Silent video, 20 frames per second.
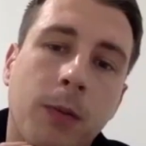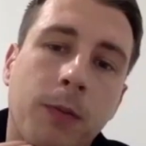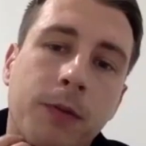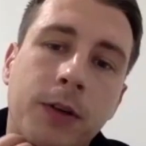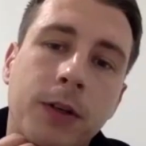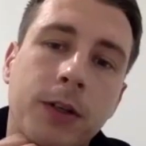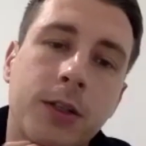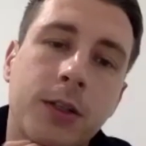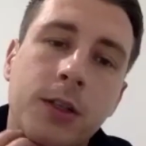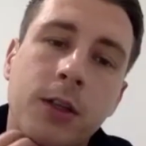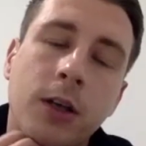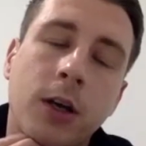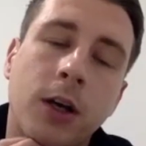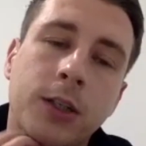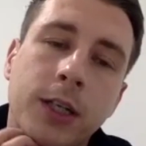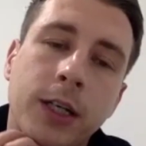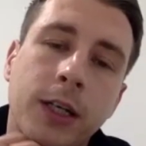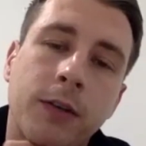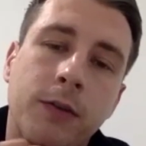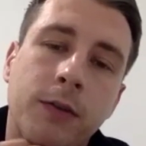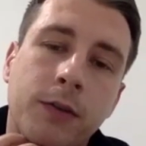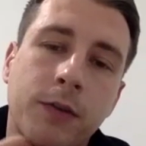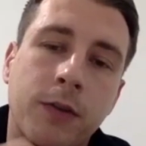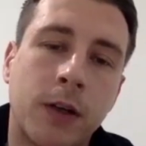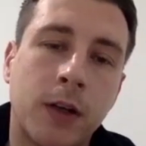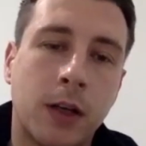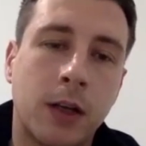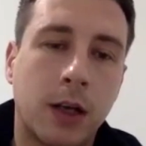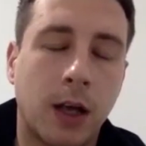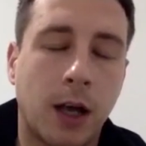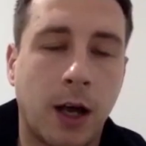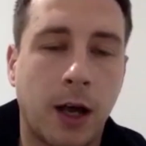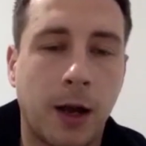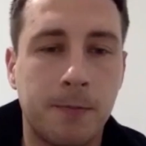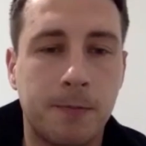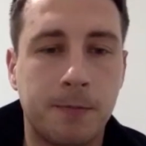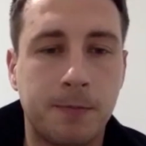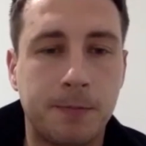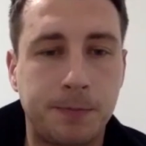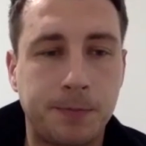finished 13th.
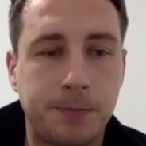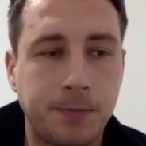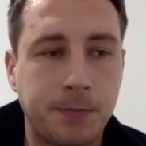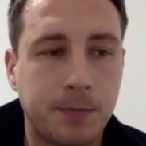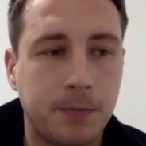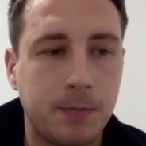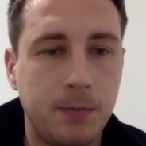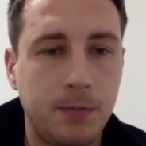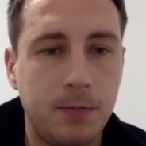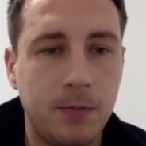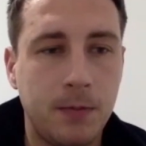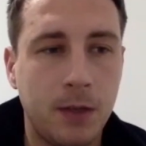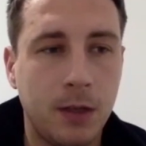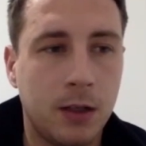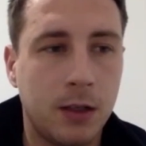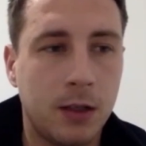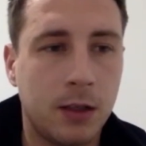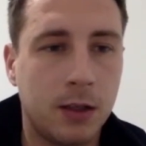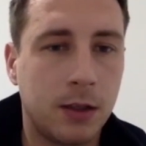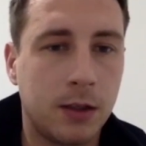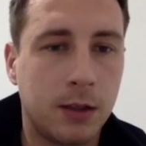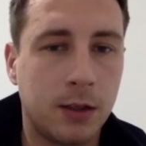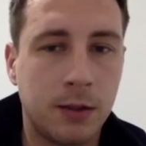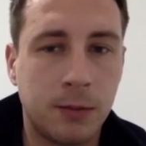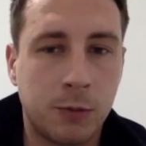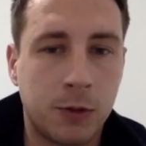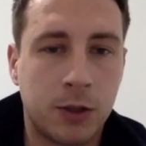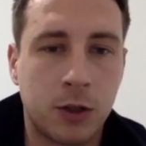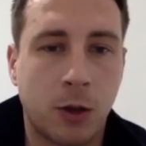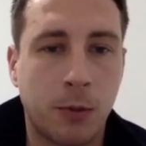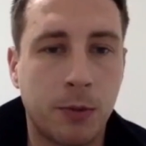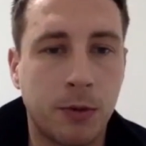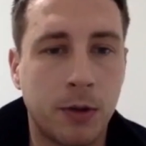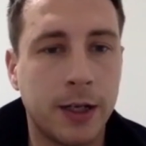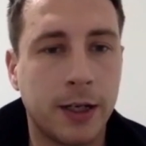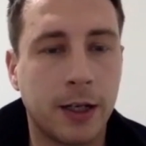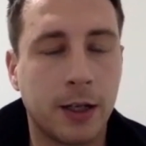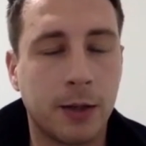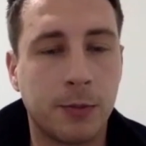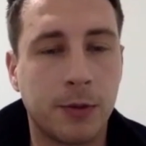We're top of the
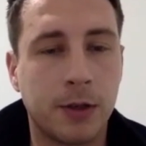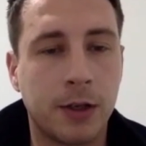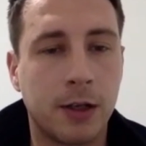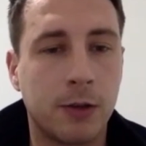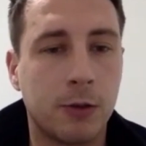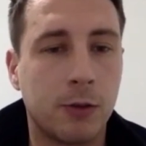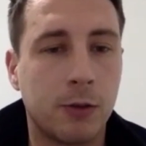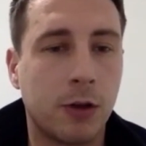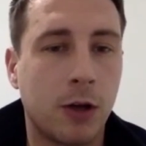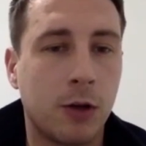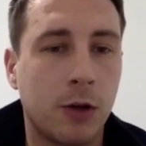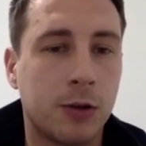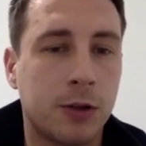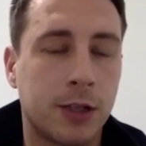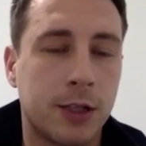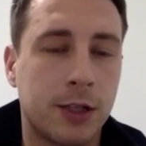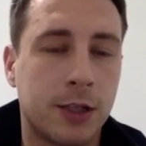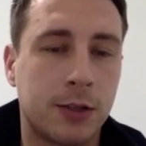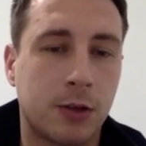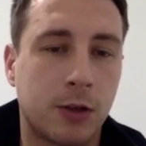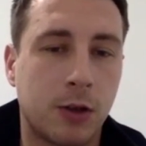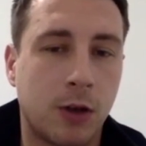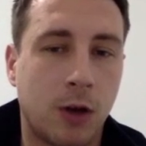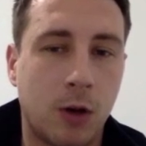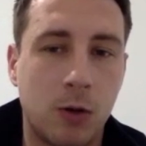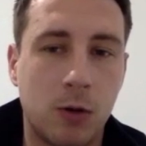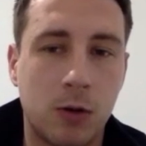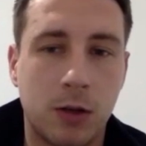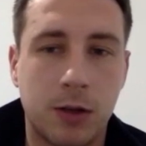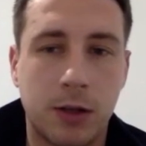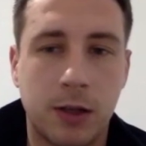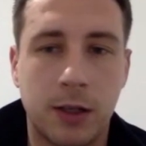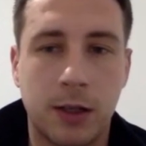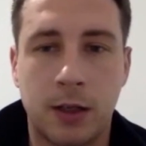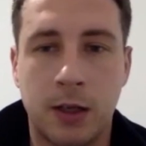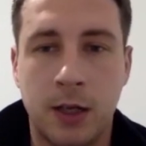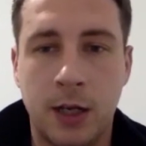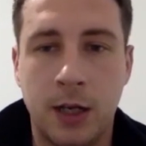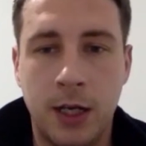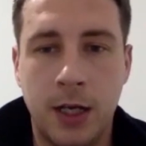league at the minute, and although the season's on hold, I think
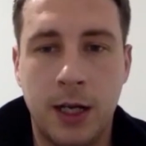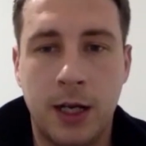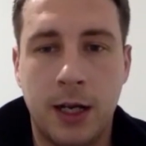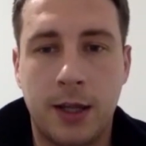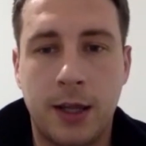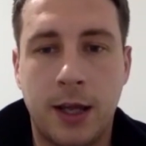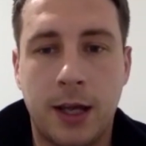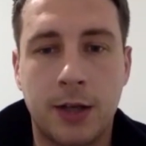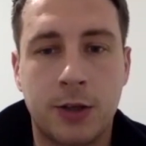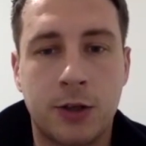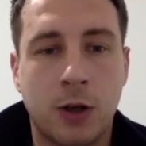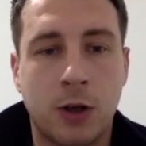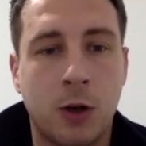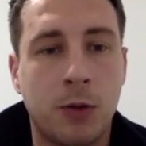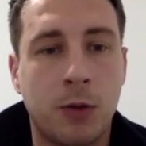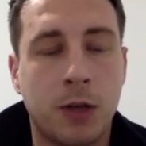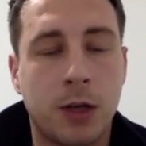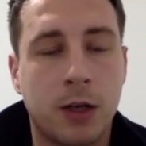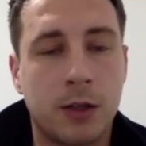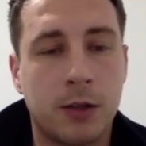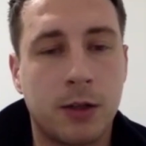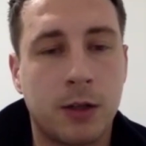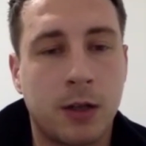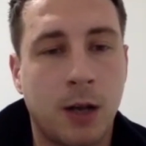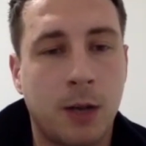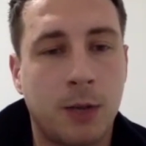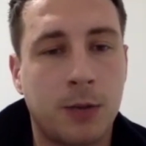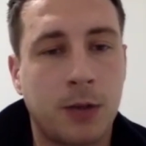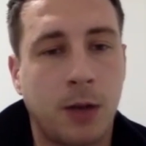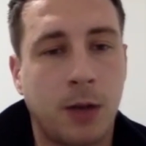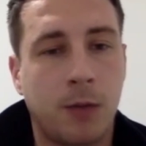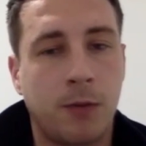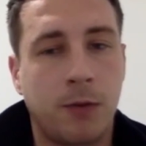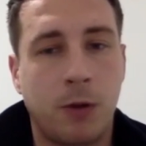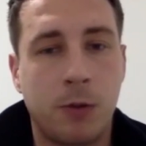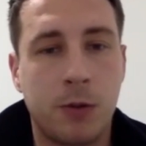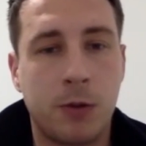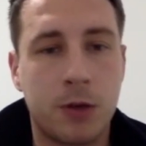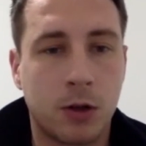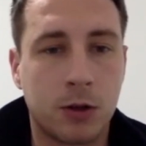that is showing where the club's come
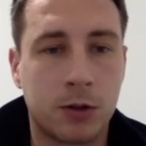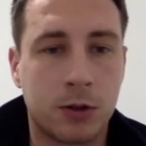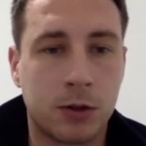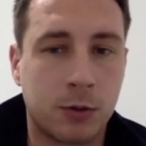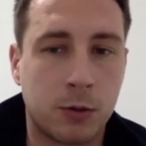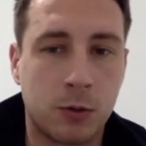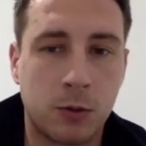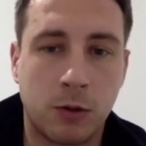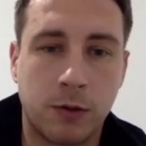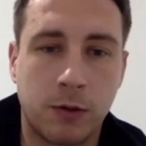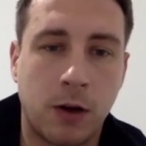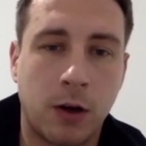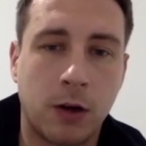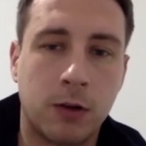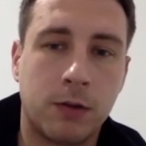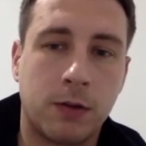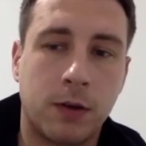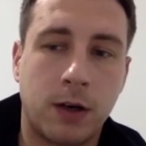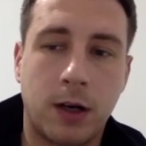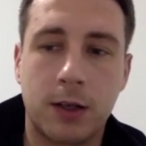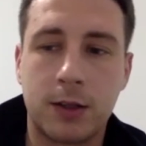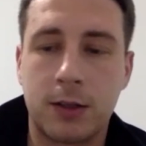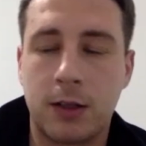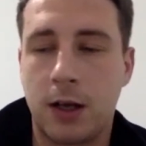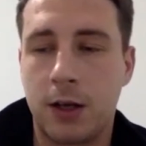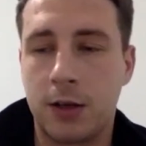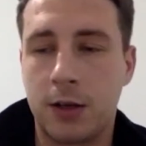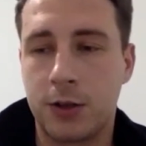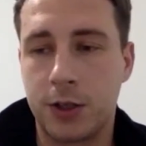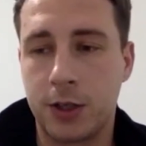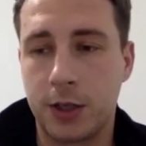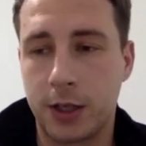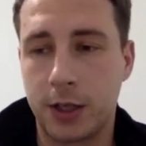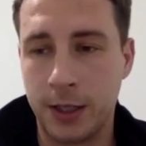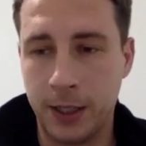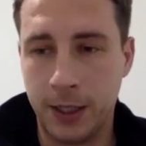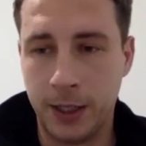from. We got to the quarterfinal of the Vars last year.